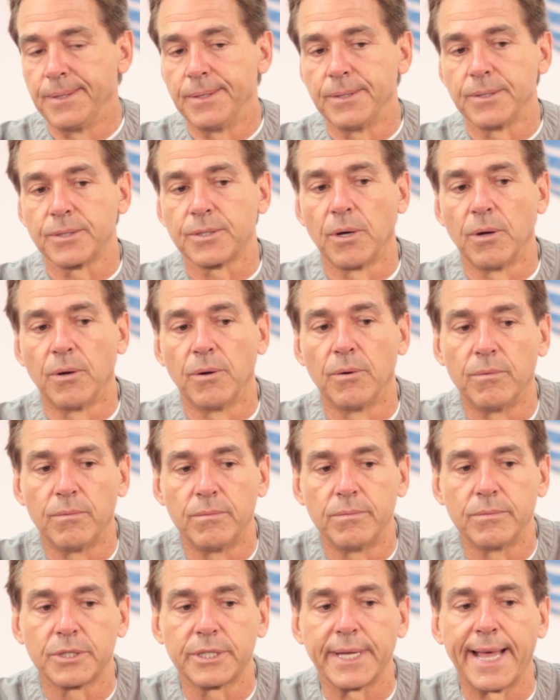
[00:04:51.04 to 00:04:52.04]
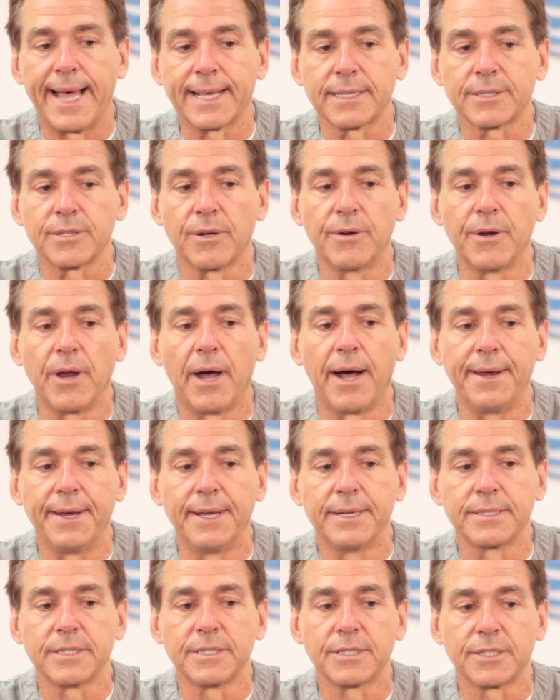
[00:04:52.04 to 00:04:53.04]
So sacks are not
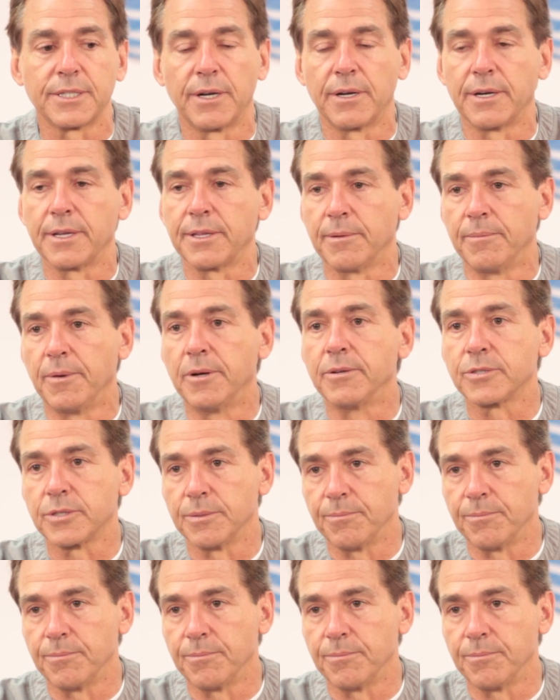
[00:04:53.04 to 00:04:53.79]
necessarily the most